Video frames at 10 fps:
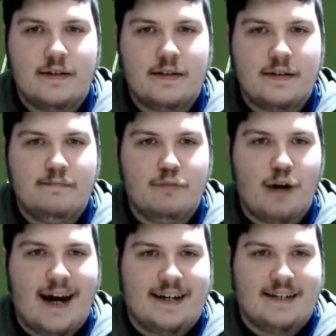
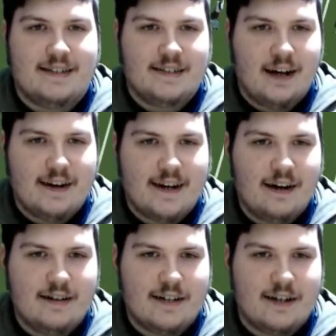Brand,
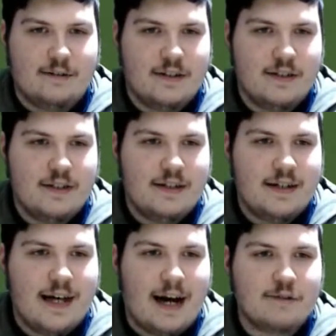Delgado.
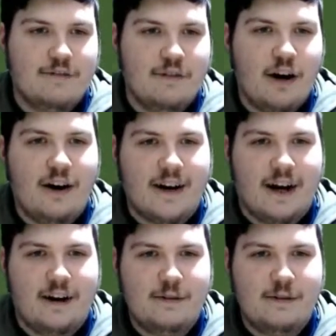Out to Vrago.